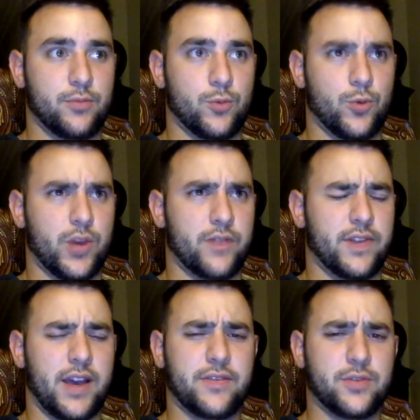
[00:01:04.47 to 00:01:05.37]
way of
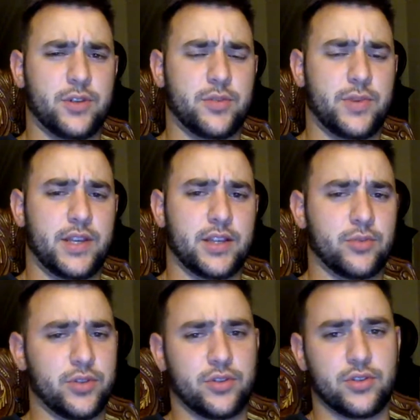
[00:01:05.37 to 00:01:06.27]
life, so to speak, as
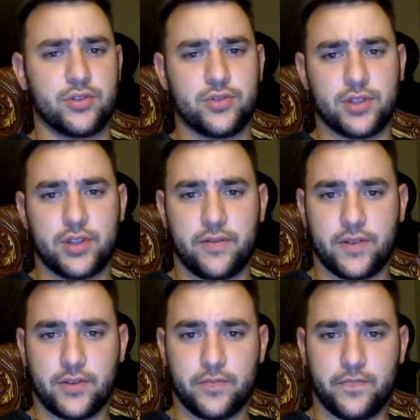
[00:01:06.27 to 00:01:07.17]
we're introduced in the
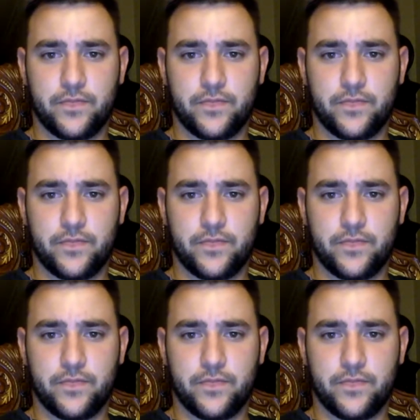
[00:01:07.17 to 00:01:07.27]
film.